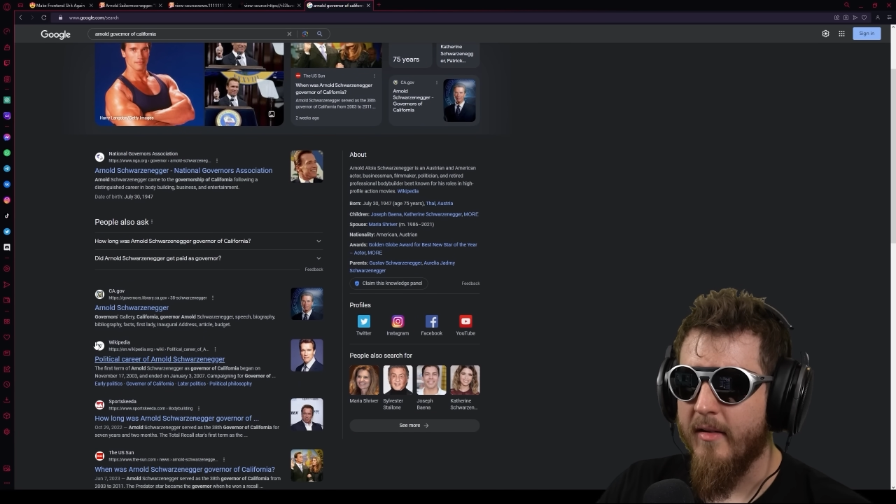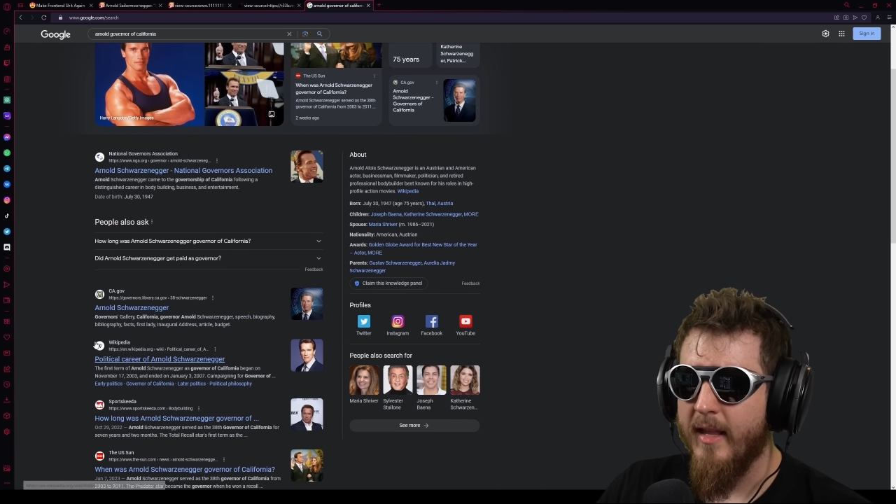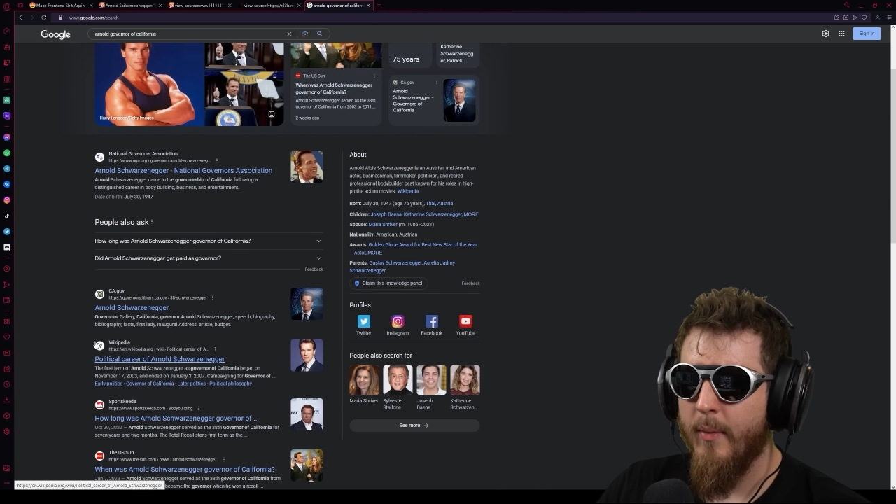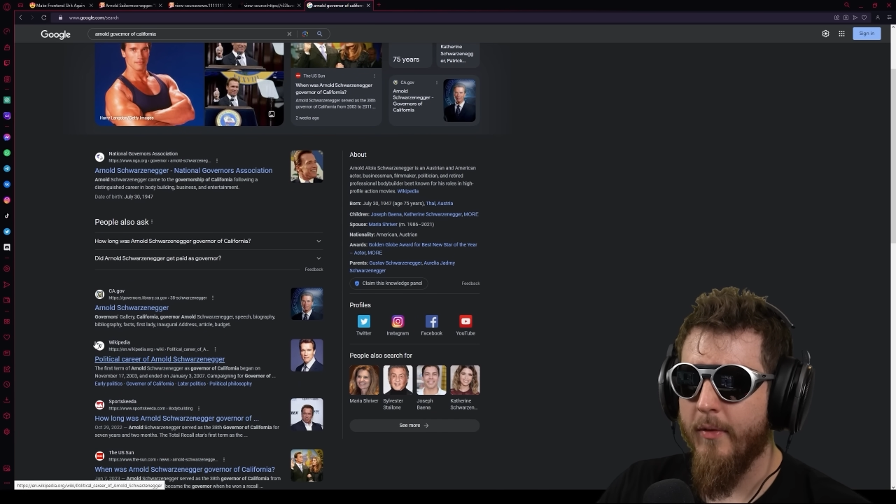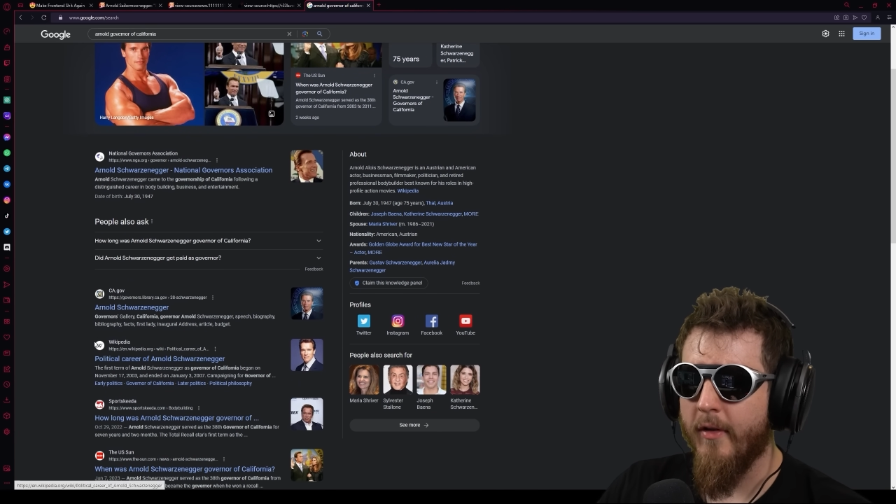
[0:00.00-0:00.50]

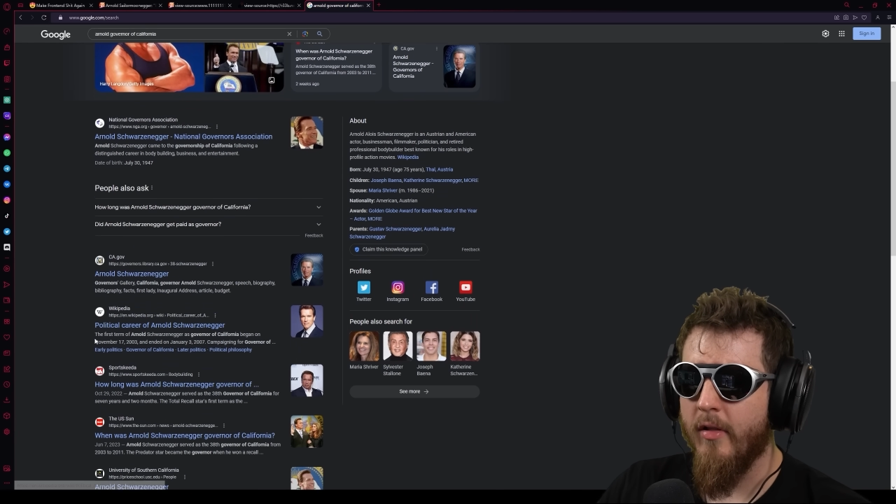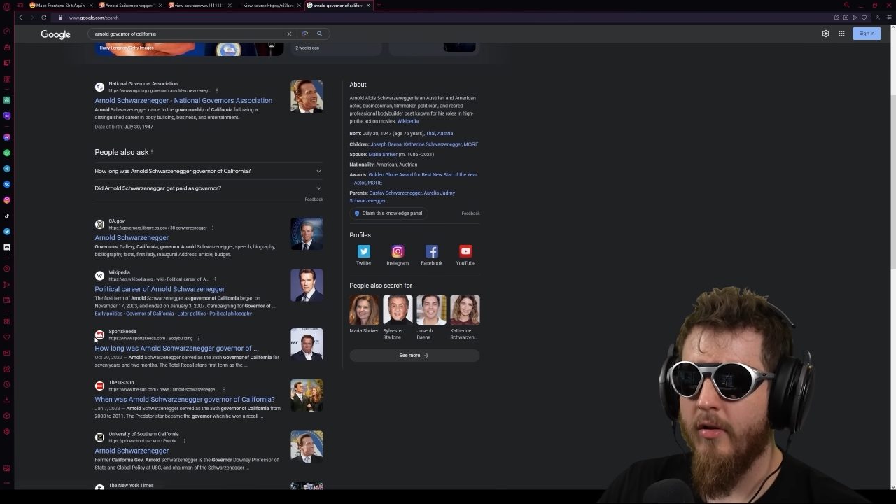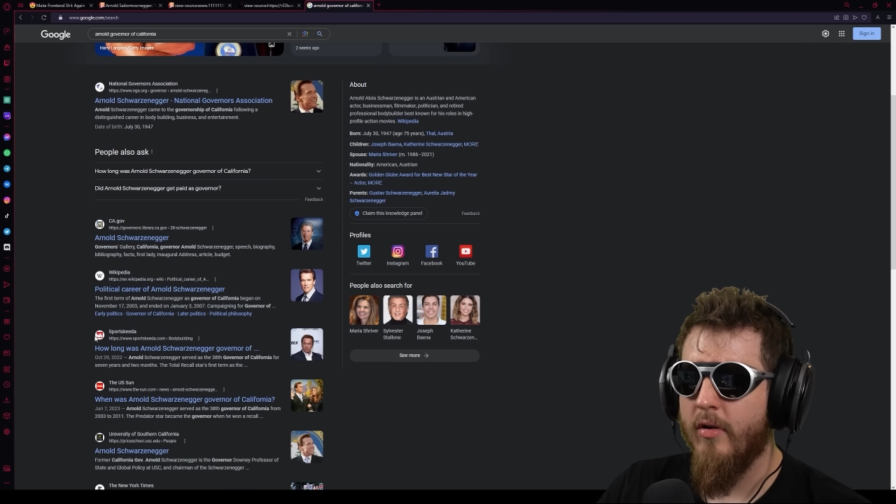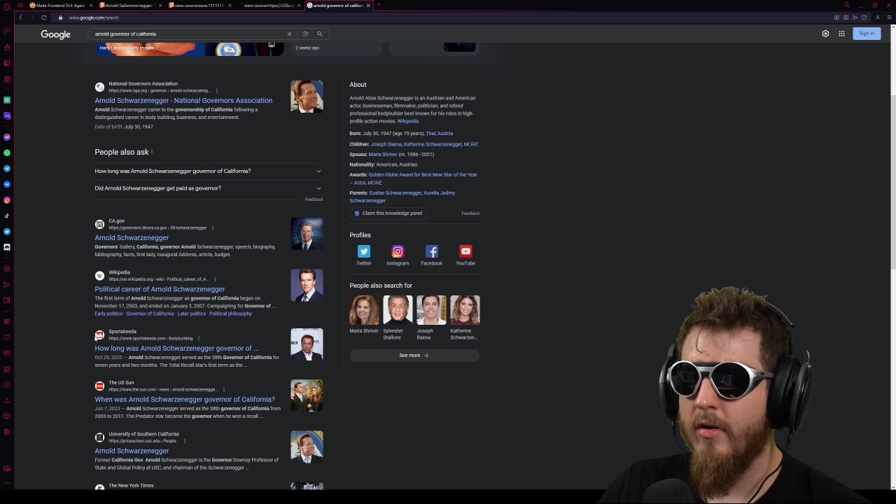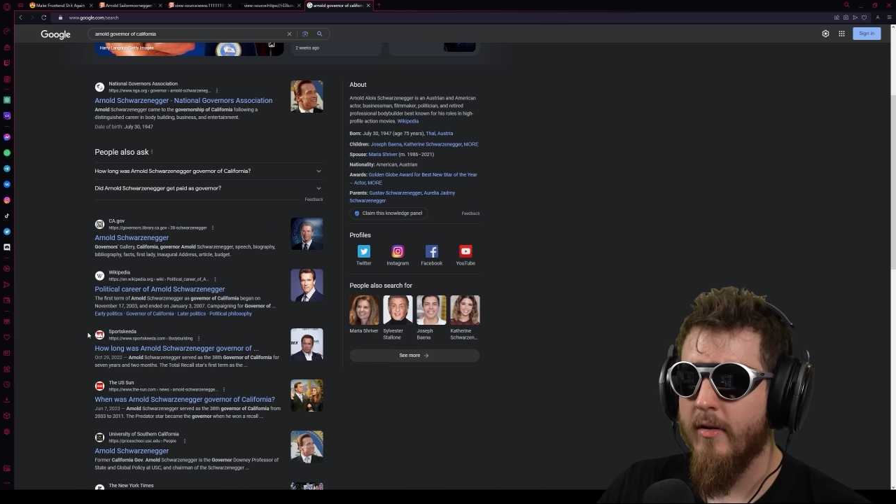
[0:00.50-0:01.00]
That was a
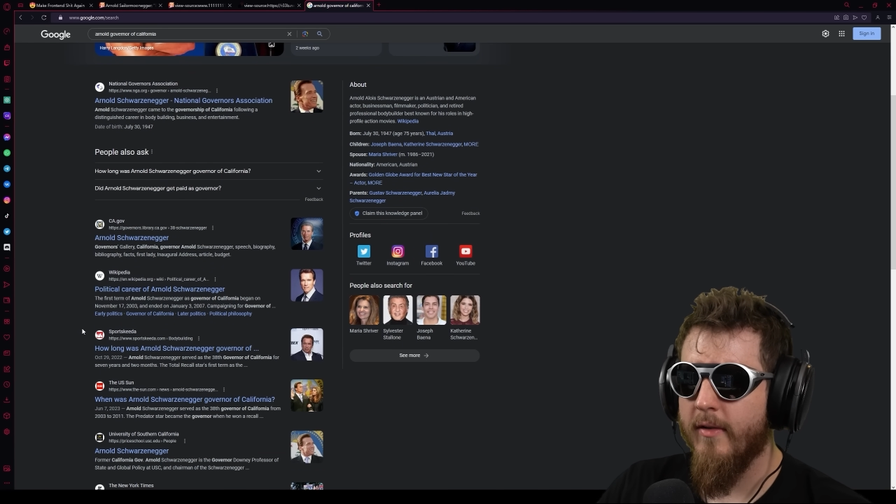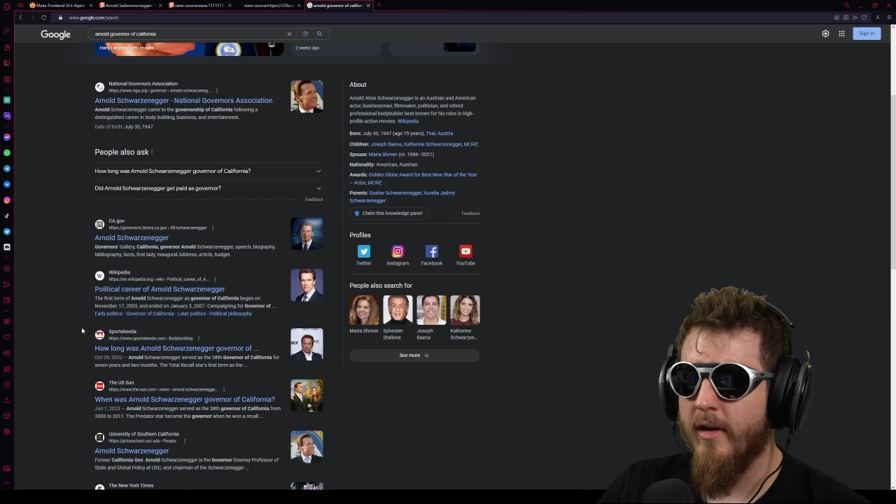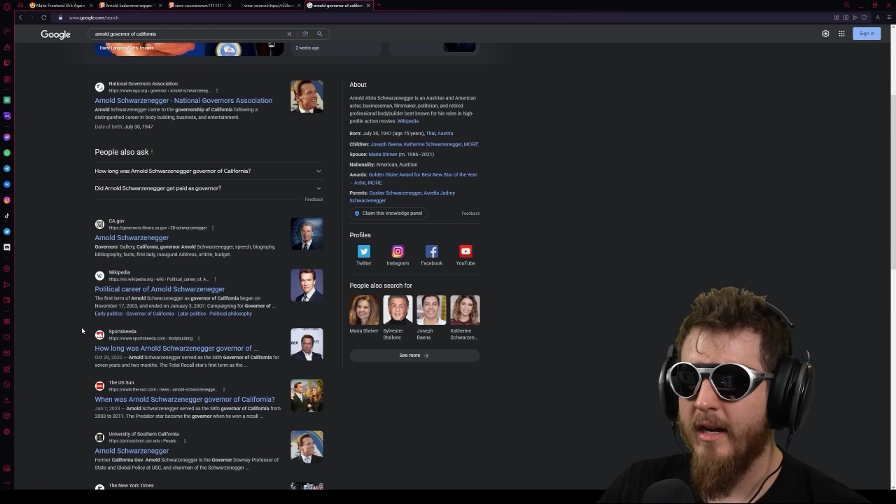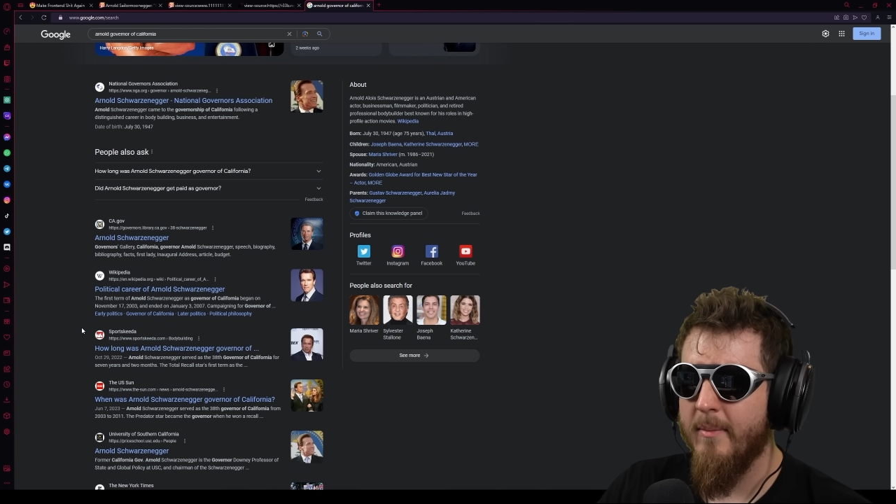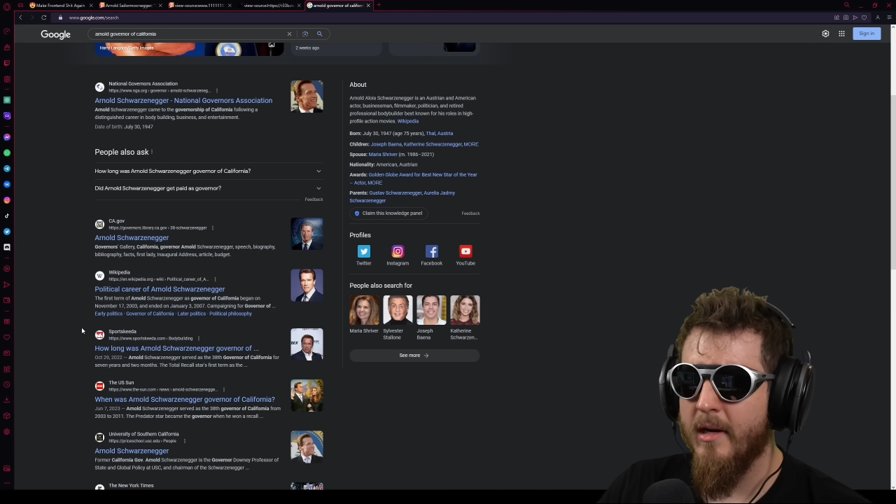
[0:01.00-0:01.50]
long
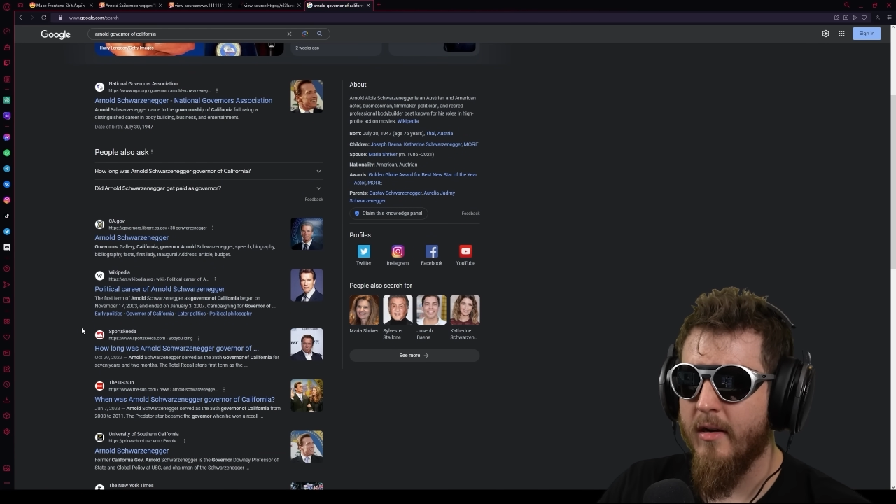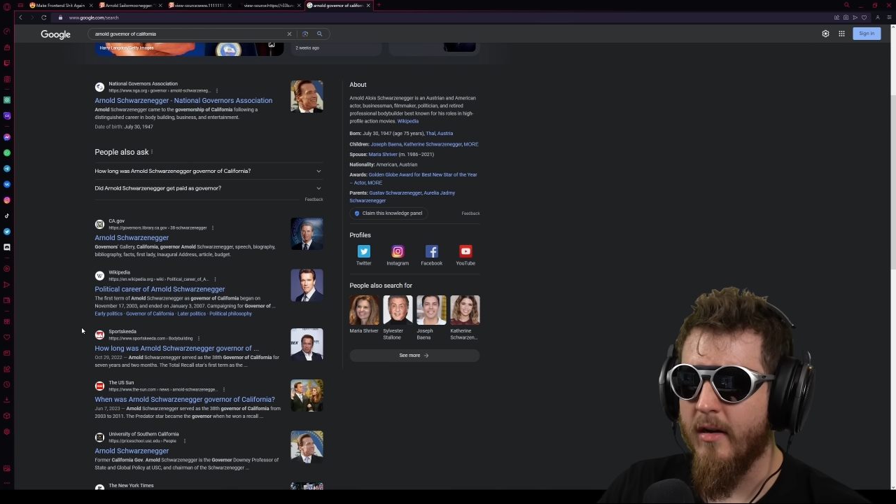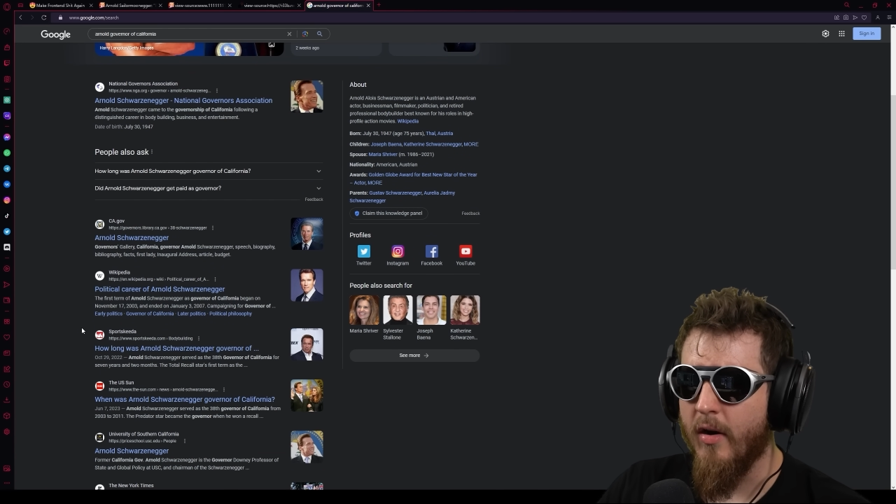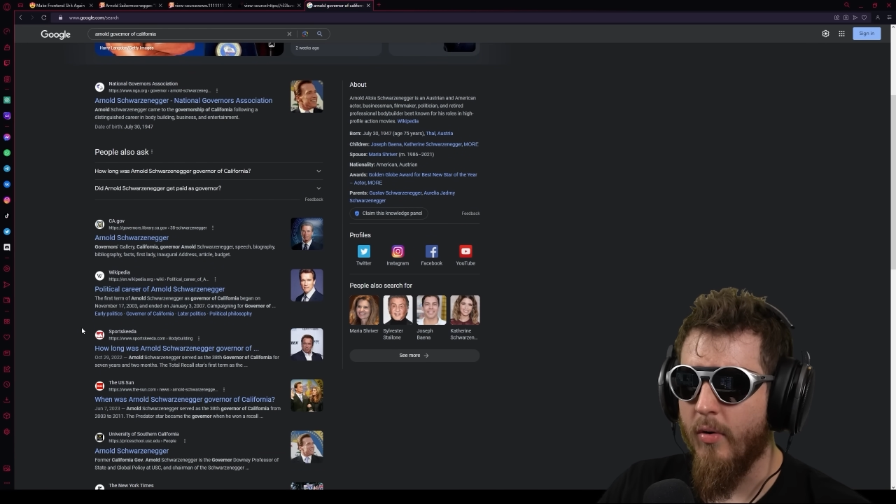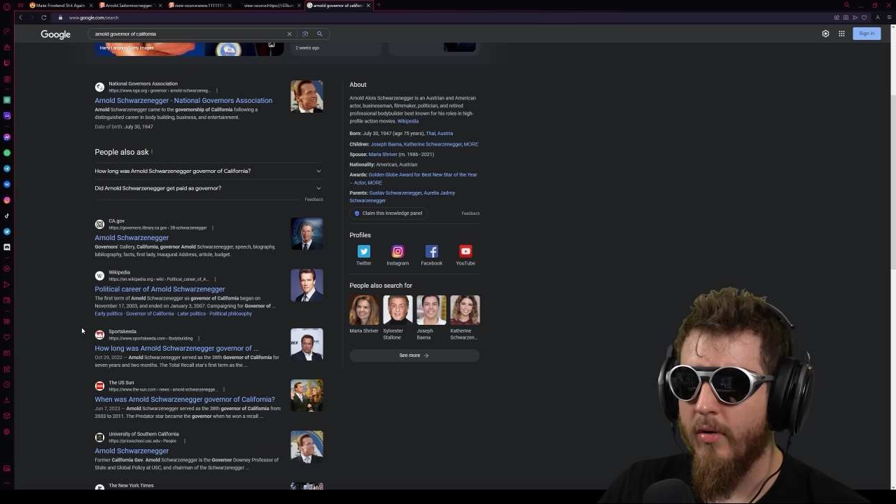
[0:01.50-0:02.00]
time ago.